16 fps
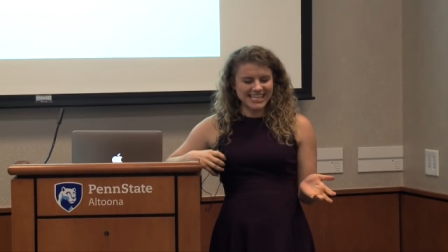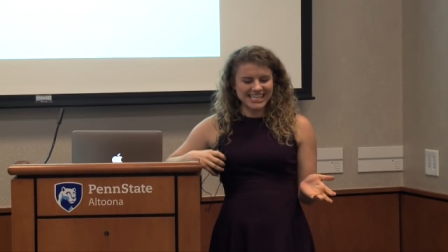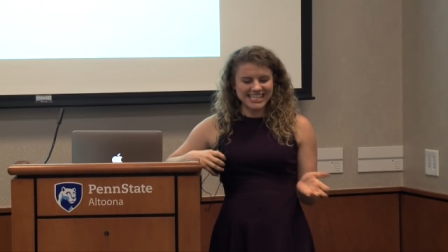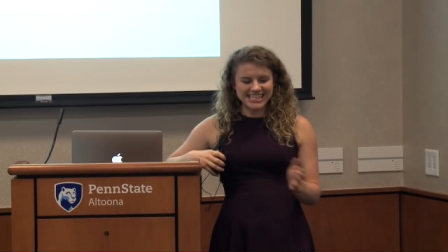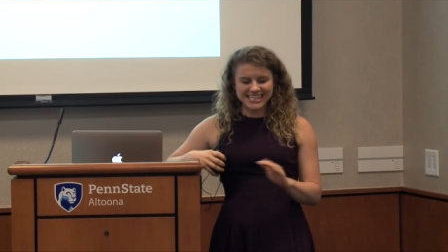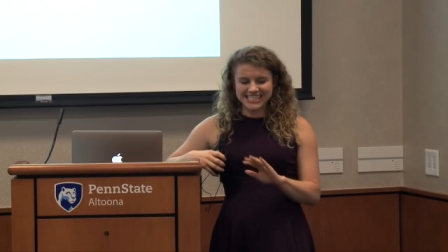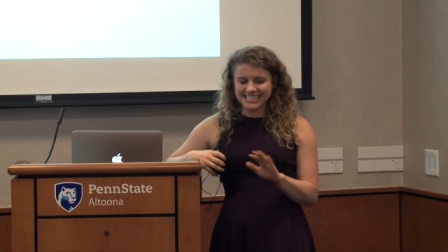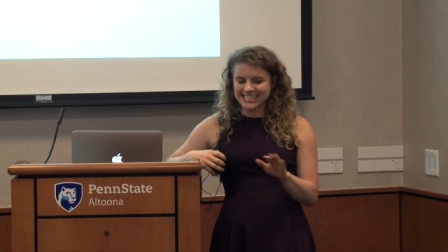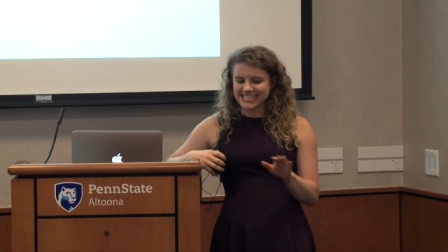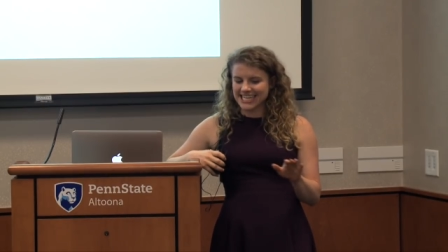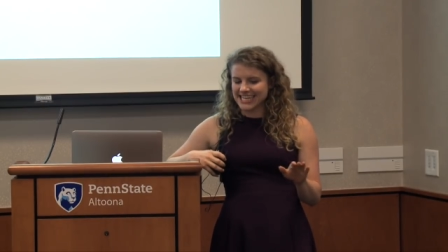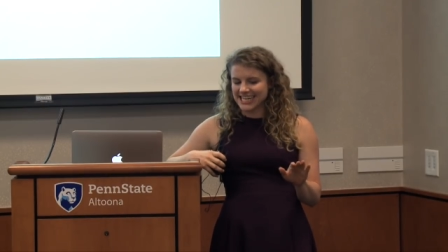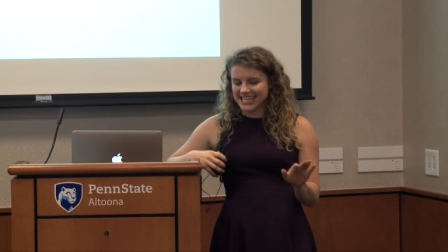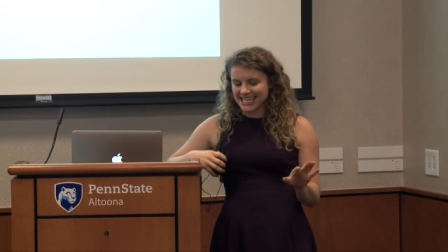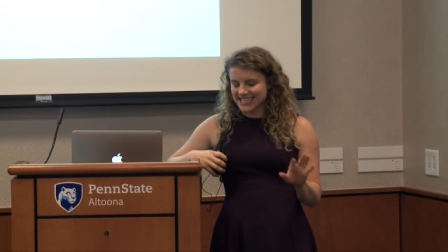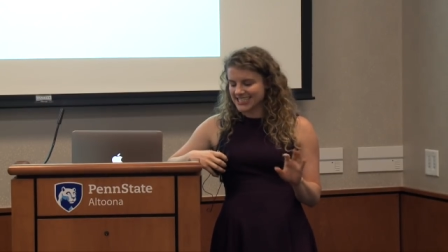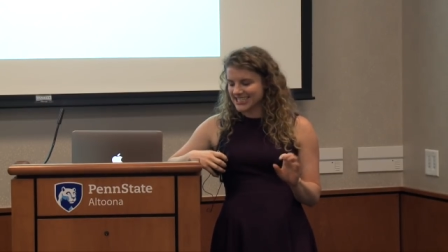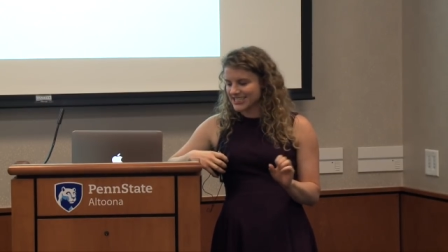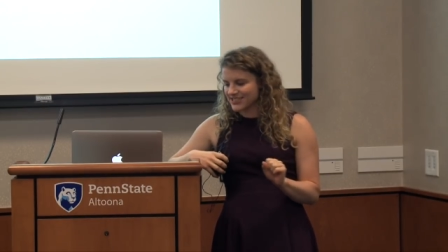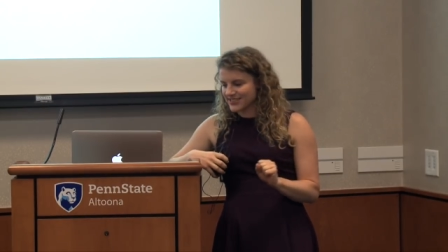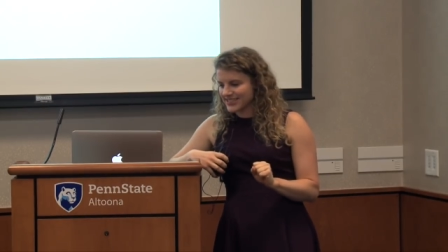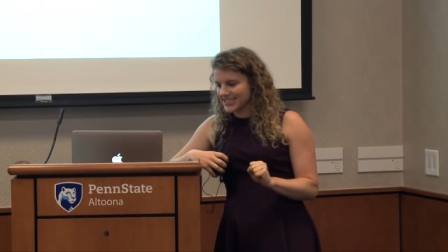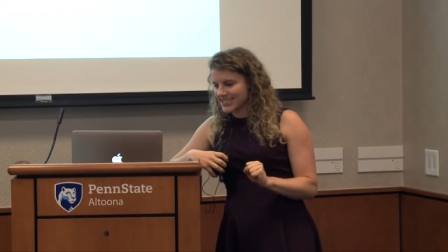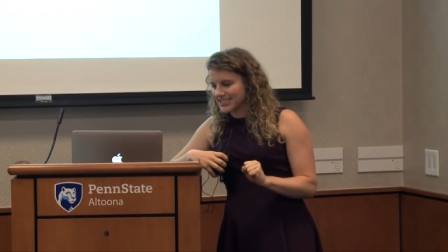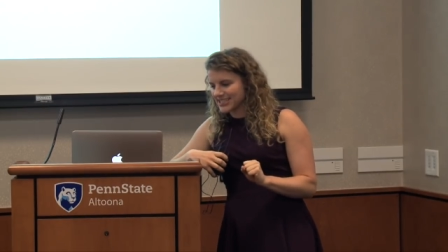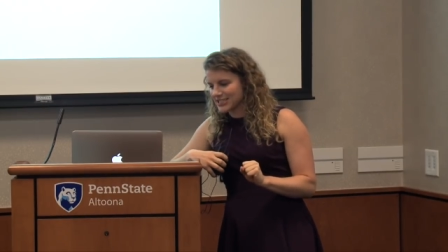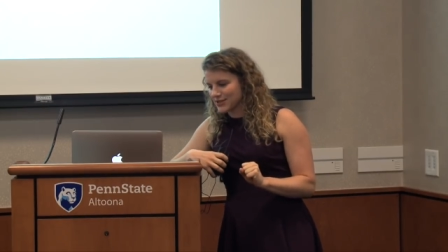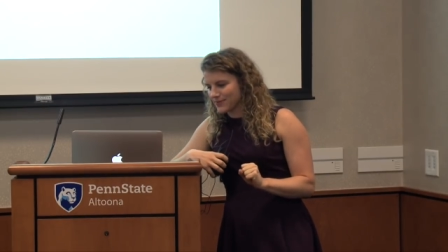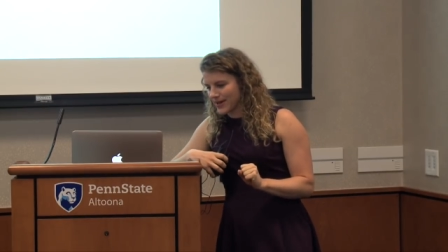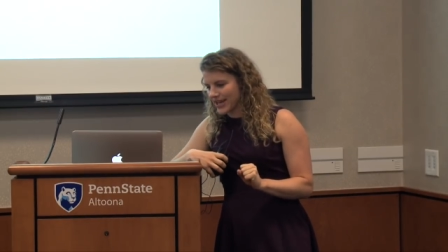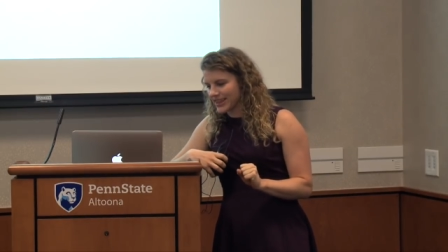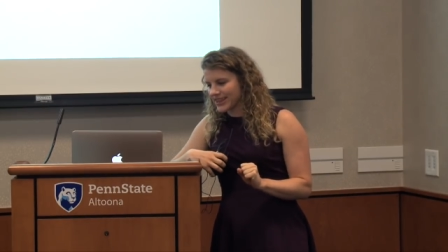in this state, I actually don't think it is a
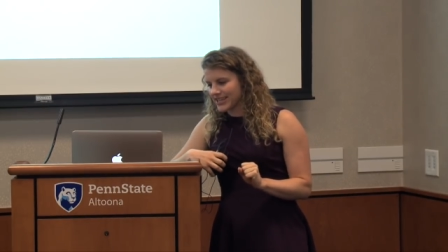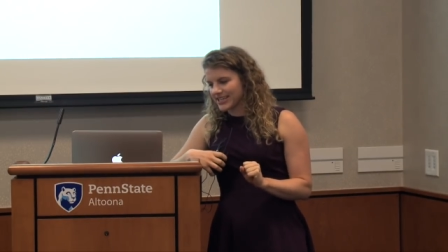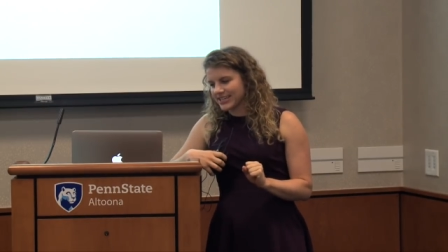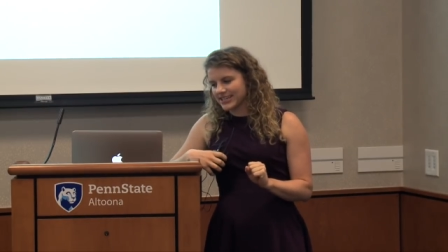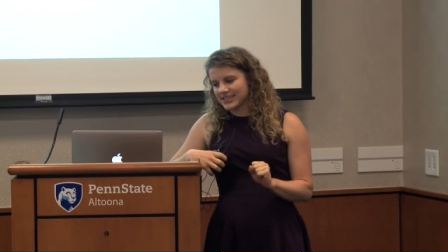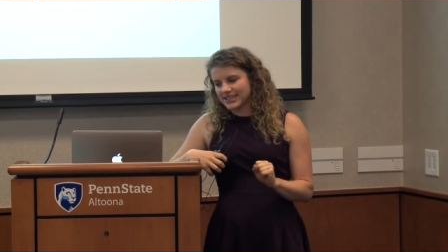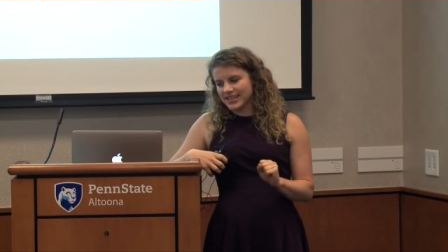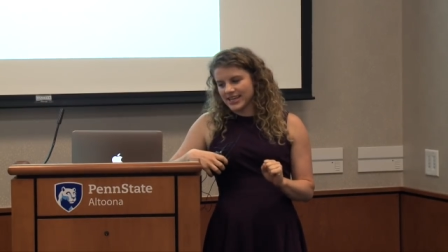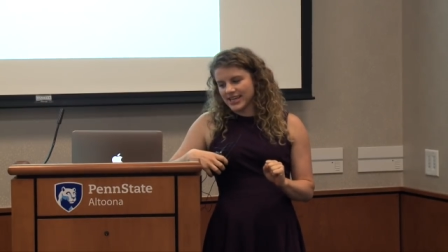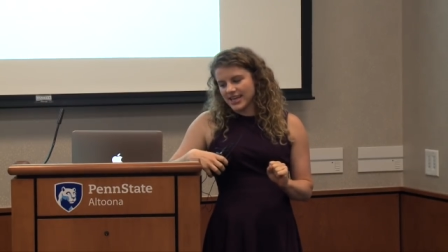bad thing. And